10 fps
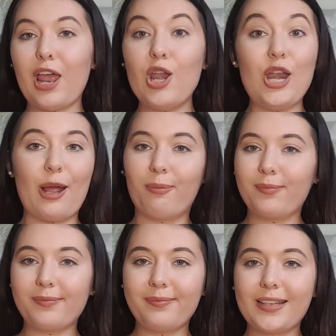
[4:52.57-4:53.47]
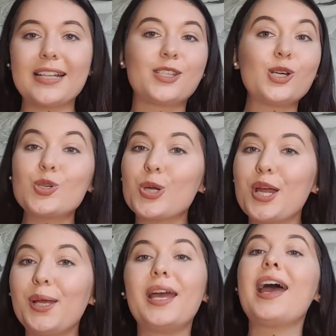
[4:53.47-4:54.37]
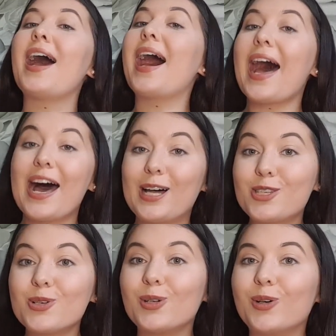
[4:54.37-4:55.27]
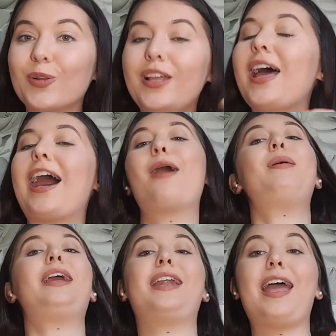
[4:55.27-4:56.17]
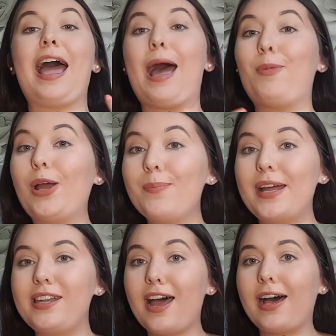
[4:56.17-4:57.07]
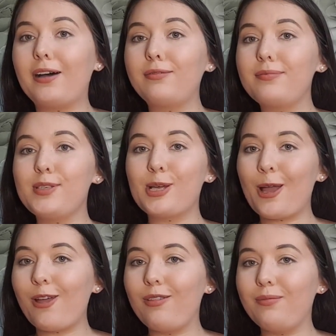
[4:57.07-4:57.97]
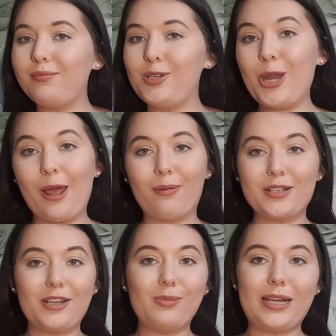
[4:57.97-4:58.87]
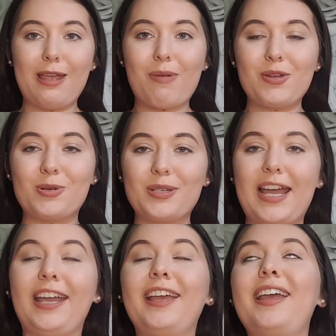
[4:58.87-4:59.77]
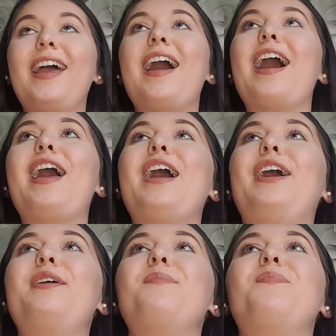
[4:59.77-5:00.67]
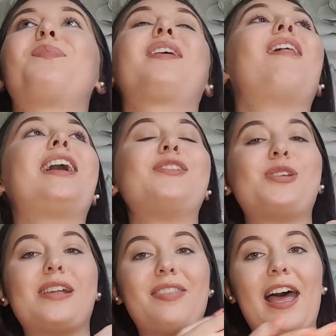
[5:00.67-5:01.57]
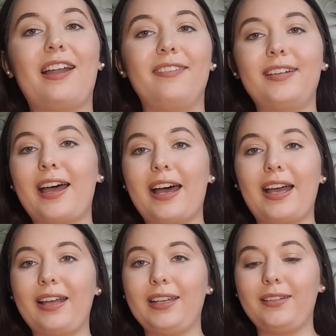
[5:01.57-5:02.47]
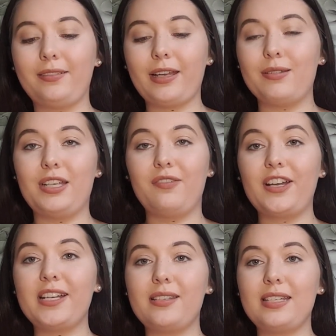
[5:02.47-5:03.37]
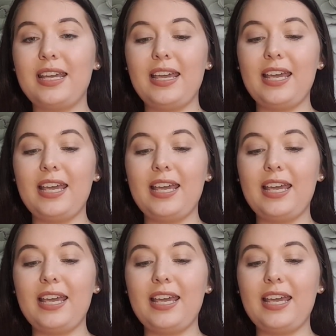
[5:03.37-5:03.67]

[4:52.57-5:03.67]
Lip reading: No, that's not true at all. I mean, I'm not in bed now, so no, I don't stay in bed all day. Like I just said then, I go to university,